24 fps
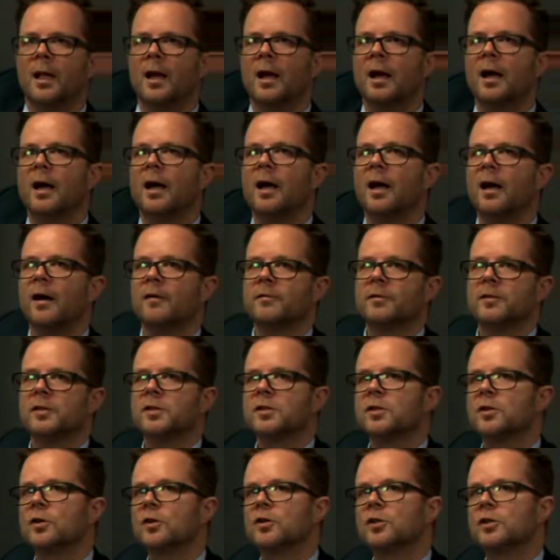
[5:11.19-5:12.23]
after
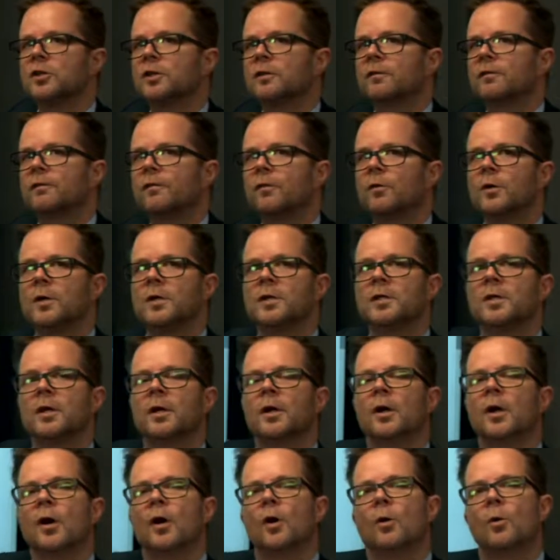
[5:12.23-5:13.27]
searching for it,
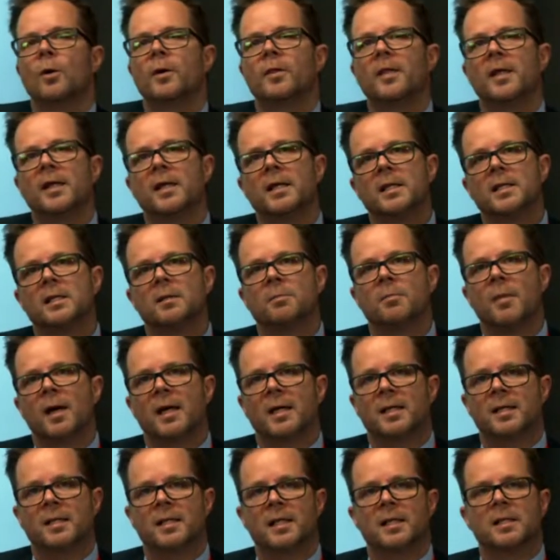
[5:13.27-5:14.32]
we then need to
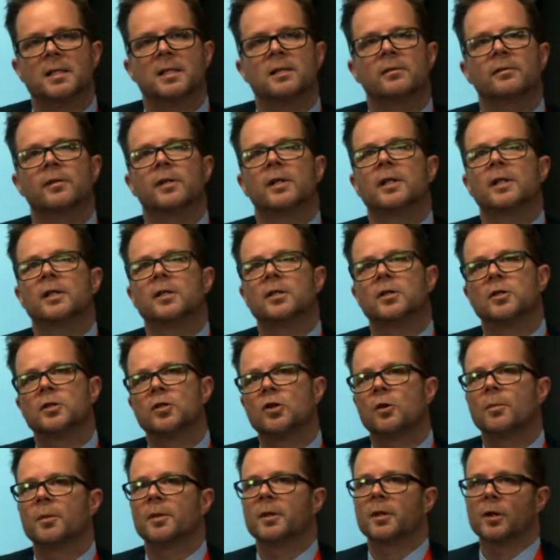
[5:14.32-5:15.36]
make sense of it and
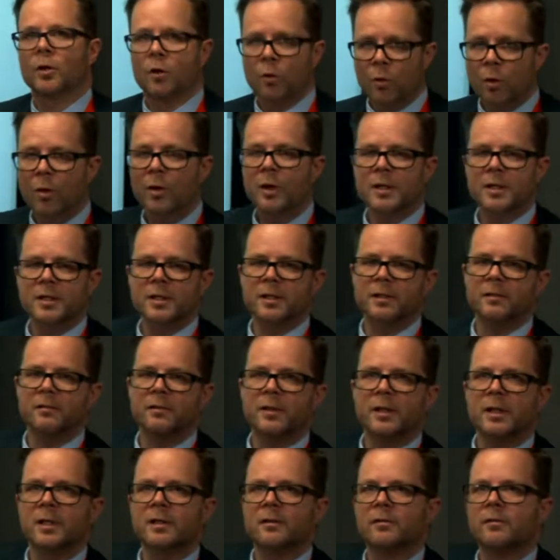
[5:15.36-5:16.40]
determine the quality of
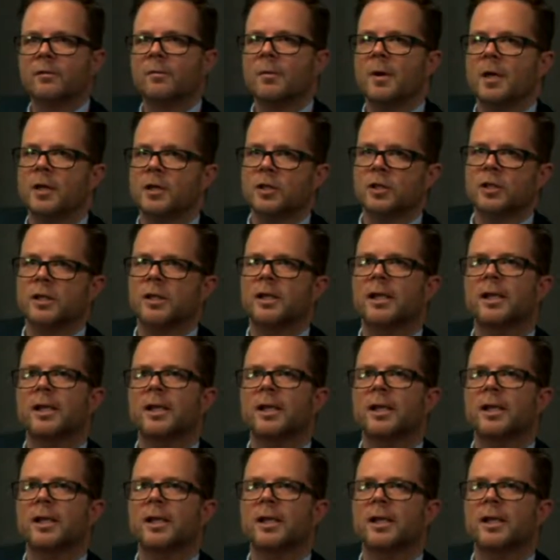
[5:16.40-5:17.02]
the information.